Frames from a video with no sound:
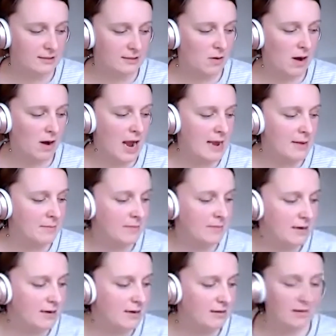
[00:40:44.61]
So I am
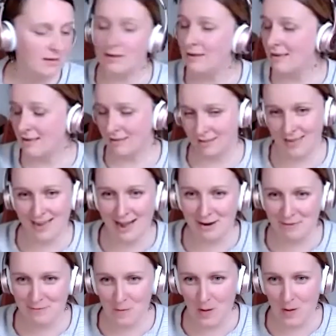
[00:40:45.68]
like nearly
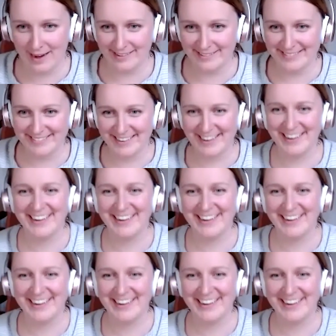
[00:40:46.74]
out of wine.